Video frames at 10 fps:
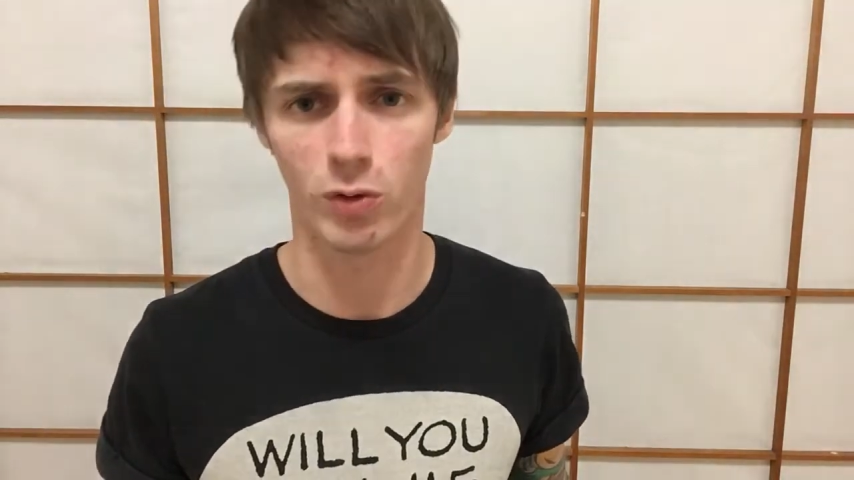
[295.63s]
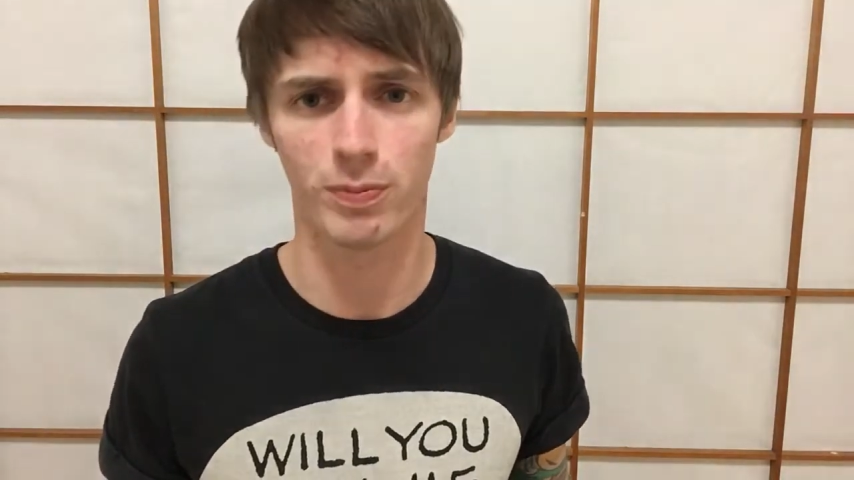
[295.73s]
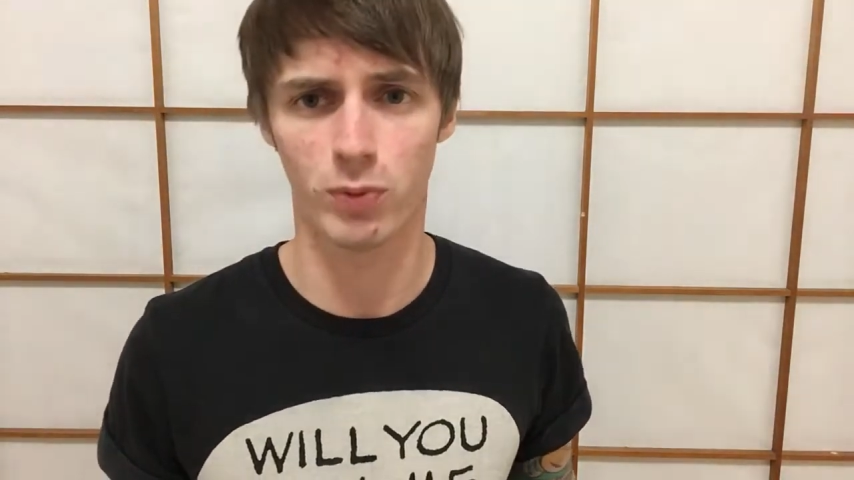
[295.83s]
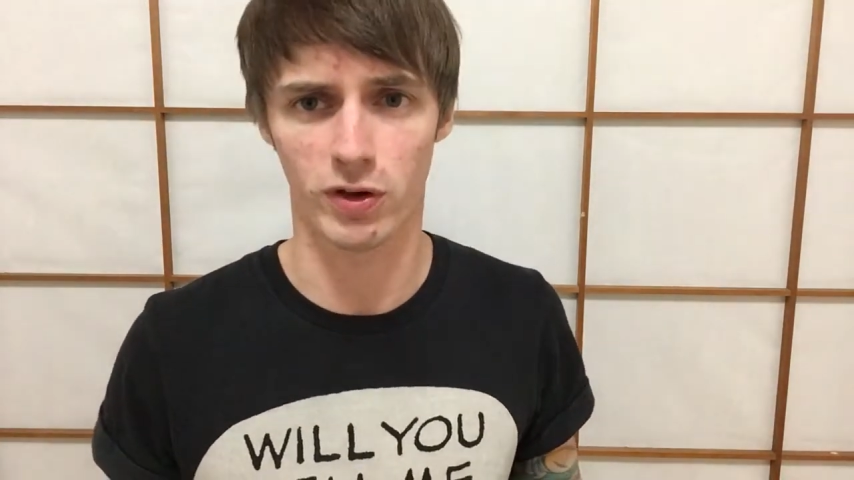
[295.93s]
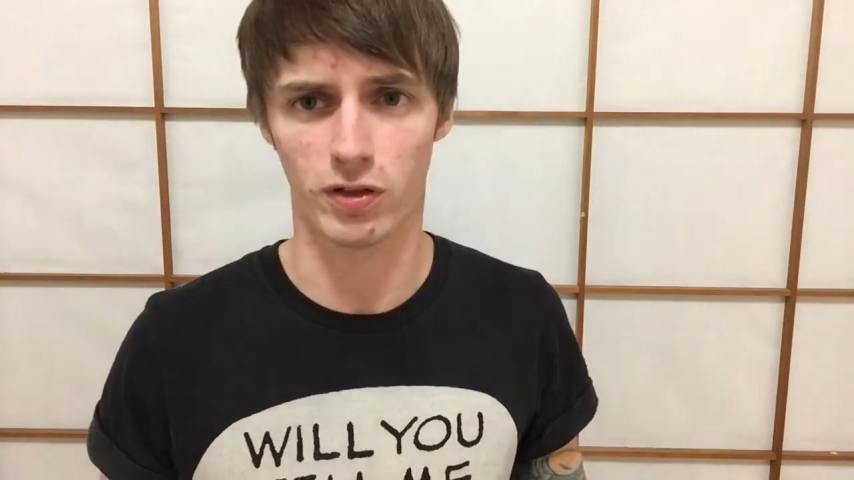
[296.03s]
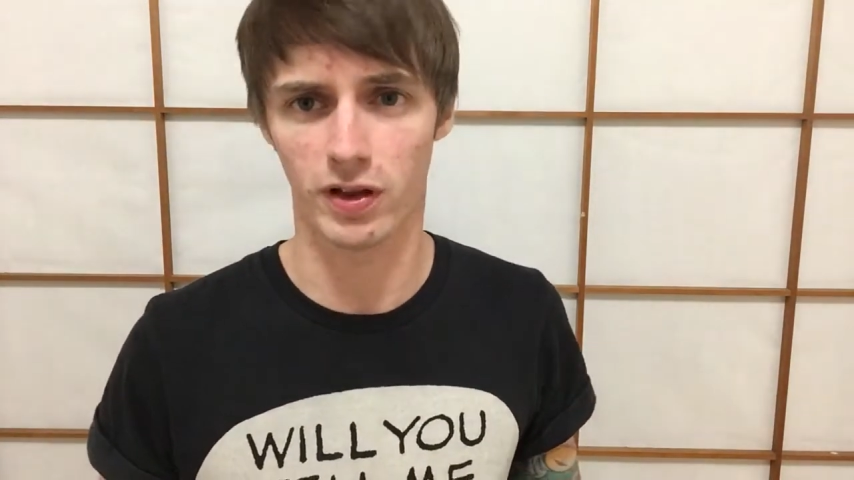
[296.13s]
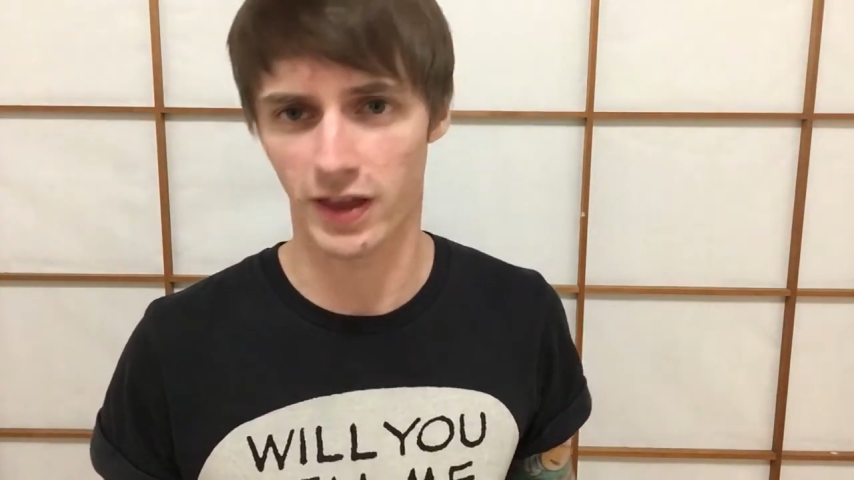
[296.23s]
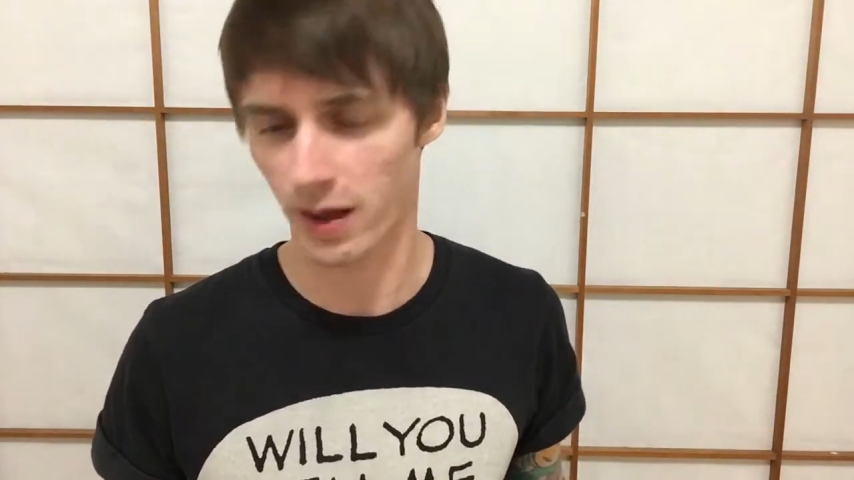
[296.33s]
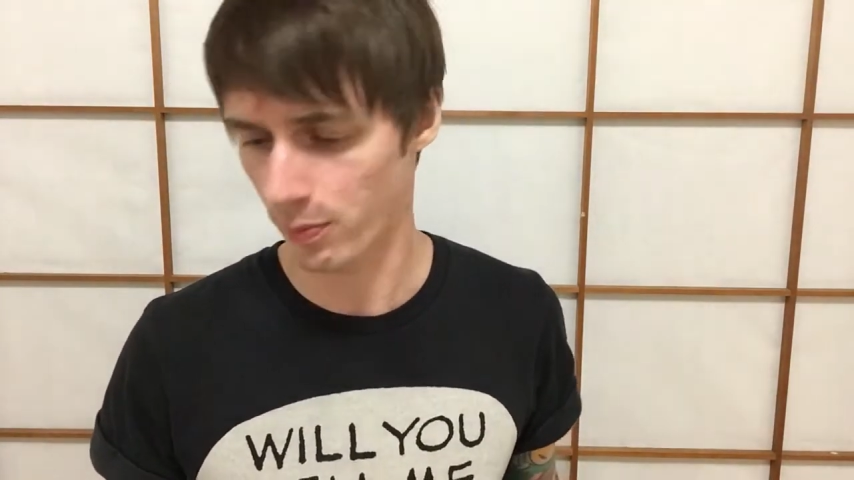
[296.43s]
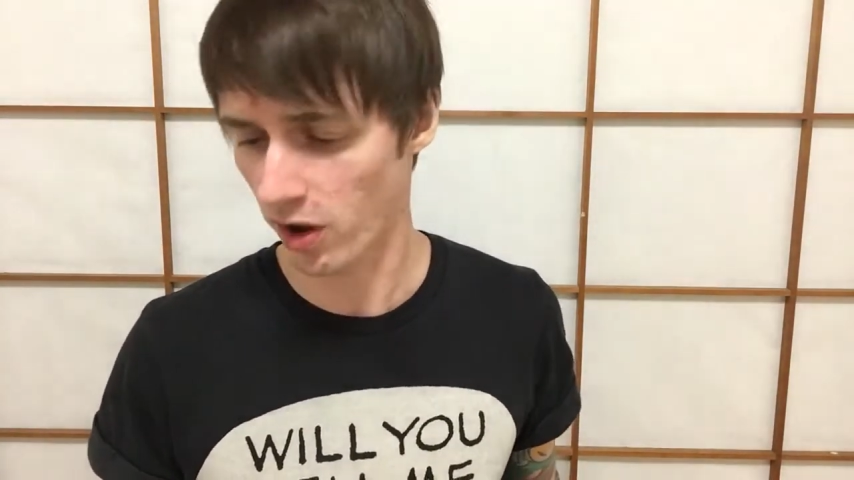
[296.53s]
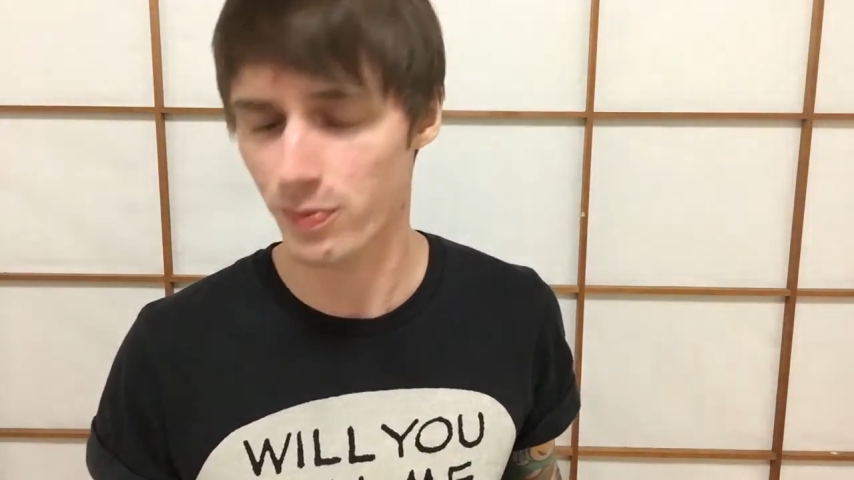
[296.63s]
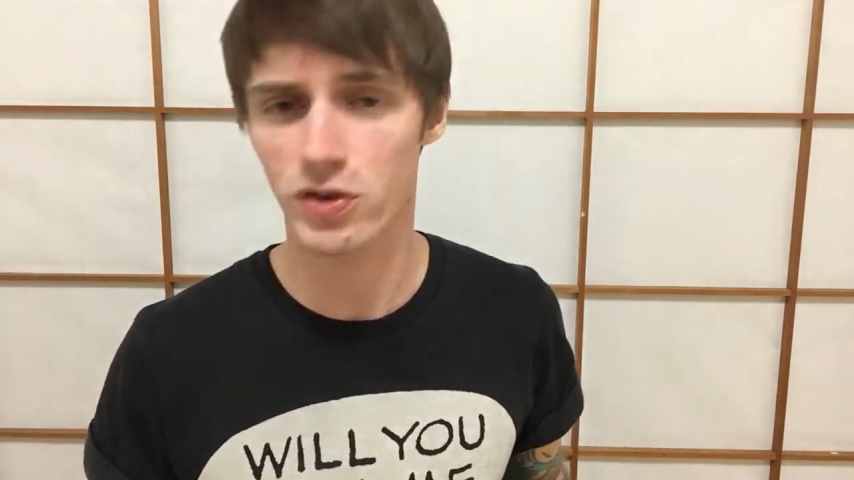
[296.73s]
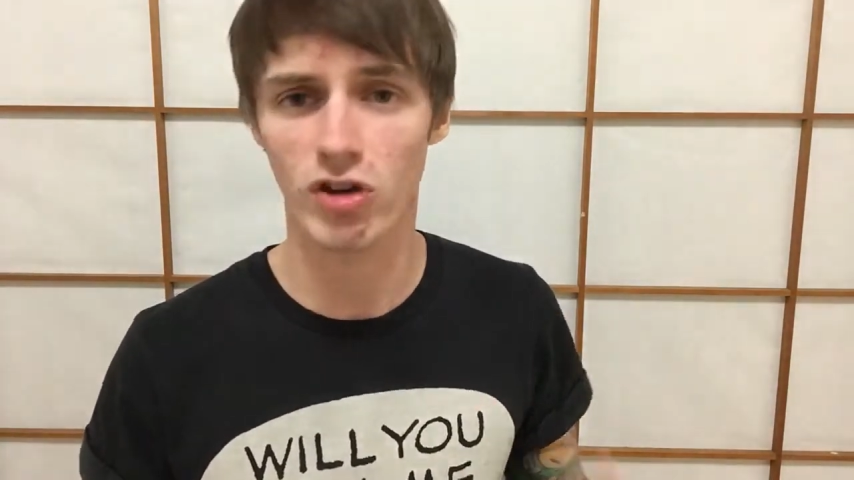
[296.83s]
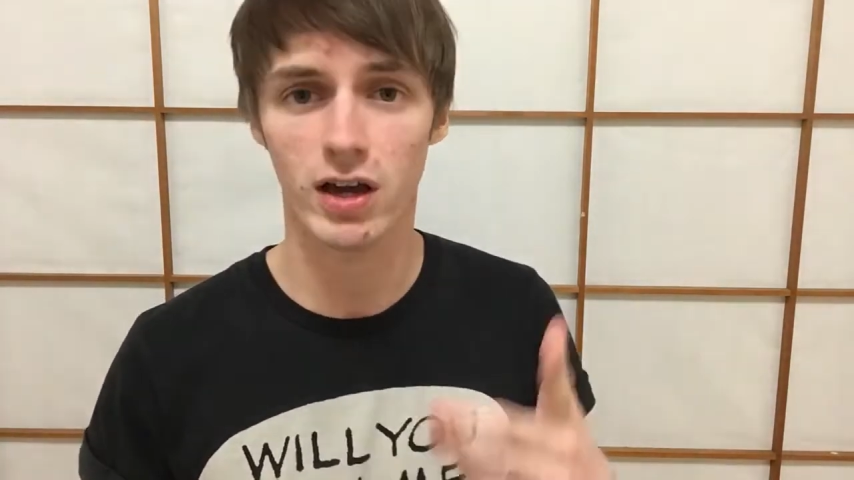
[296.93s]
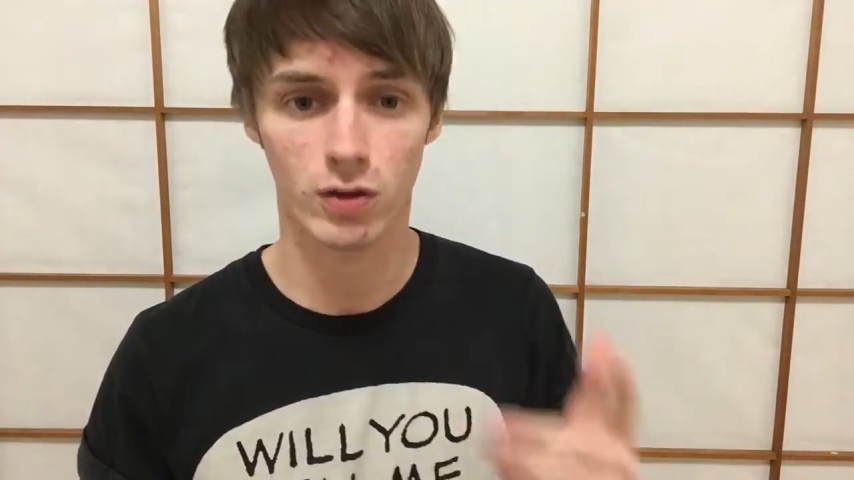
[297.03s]
more points like that, but I've
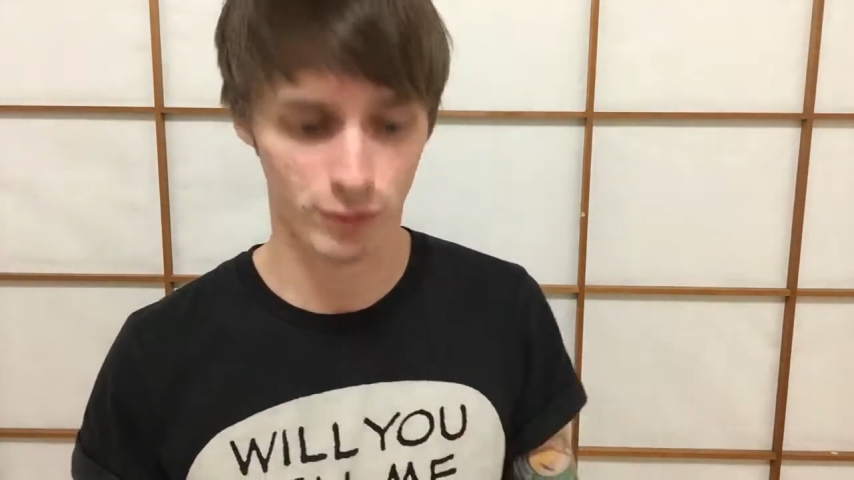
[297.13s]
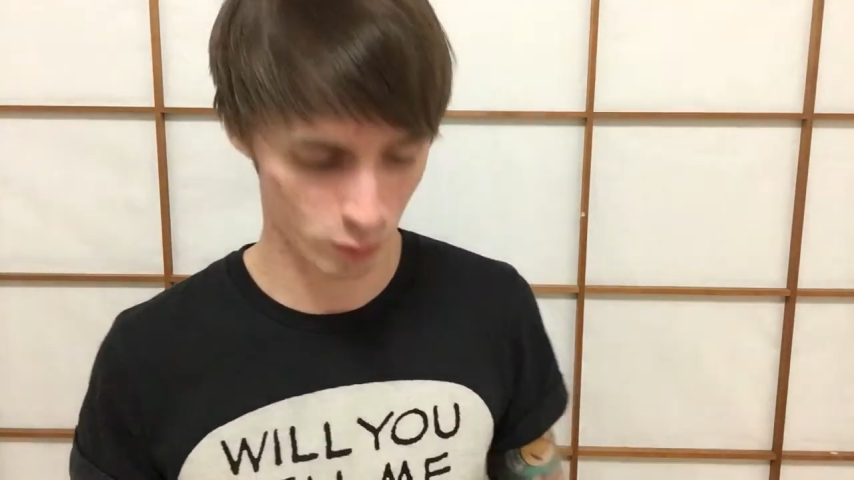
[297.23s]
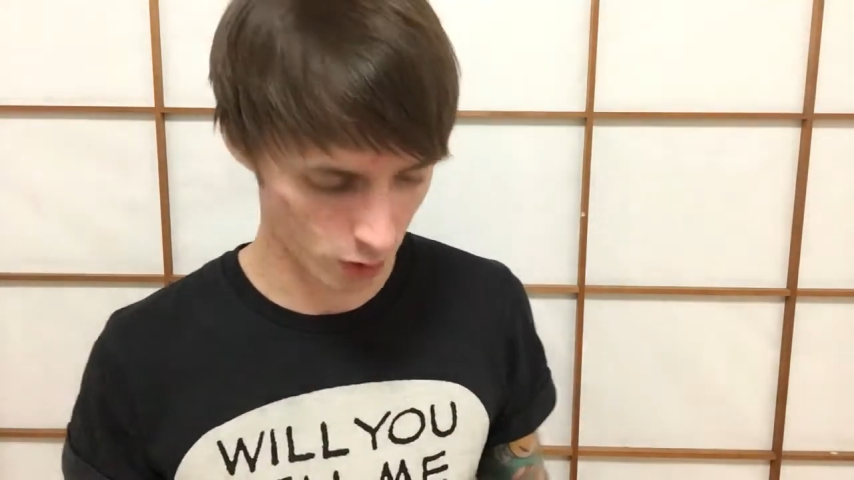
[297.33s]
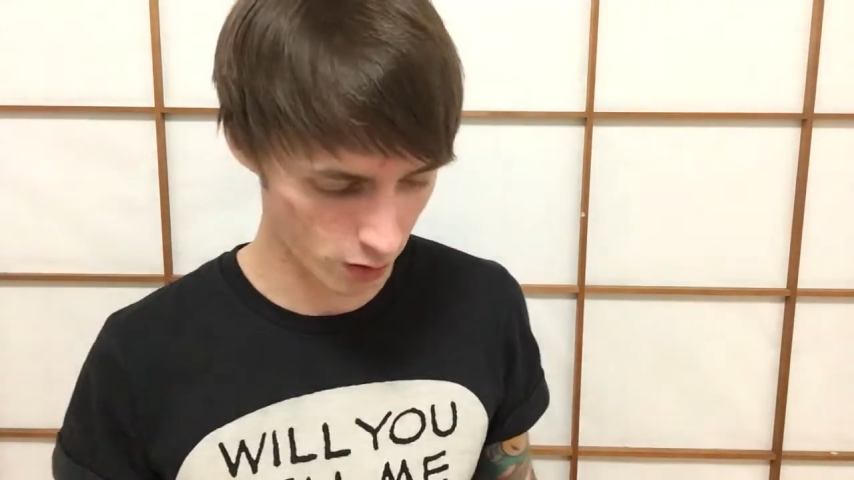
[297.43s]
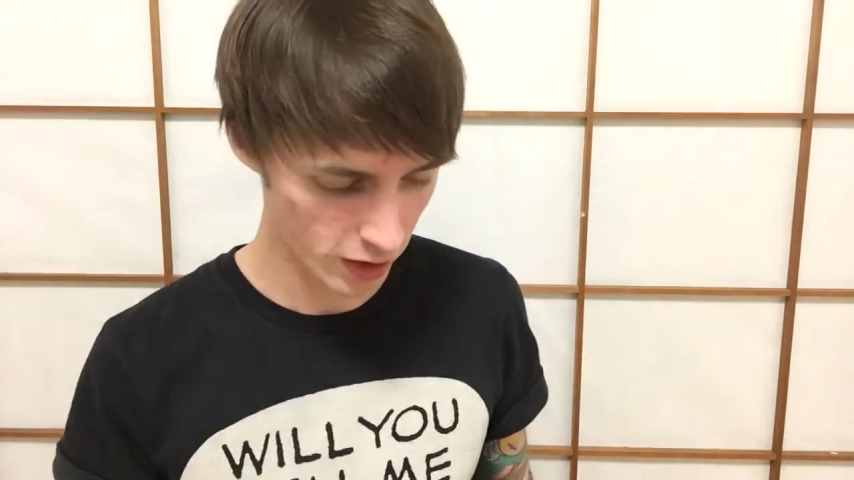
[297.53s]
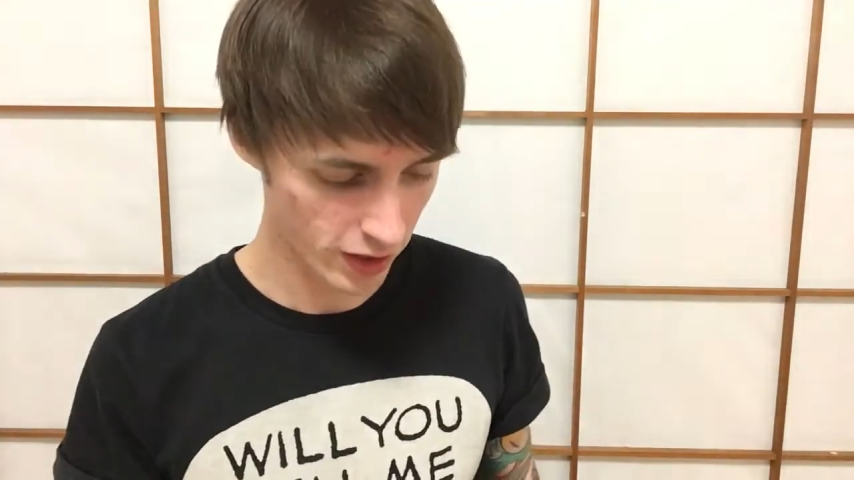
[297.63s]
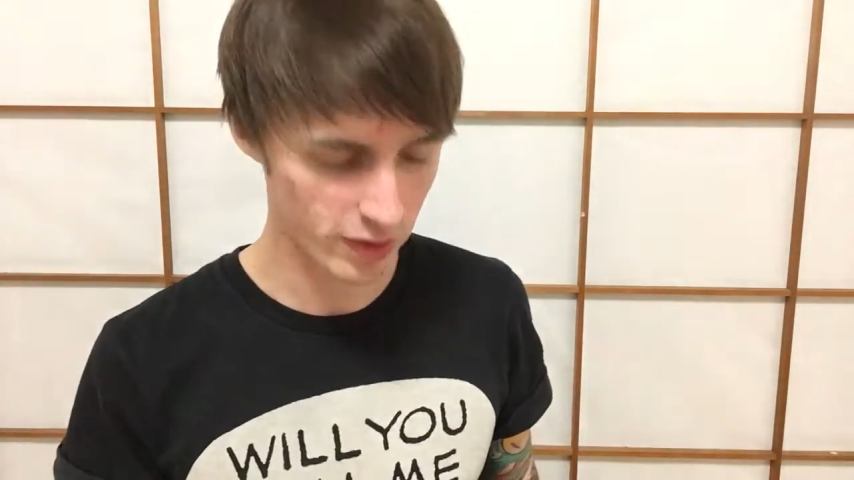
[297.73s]
been dragging on for a while,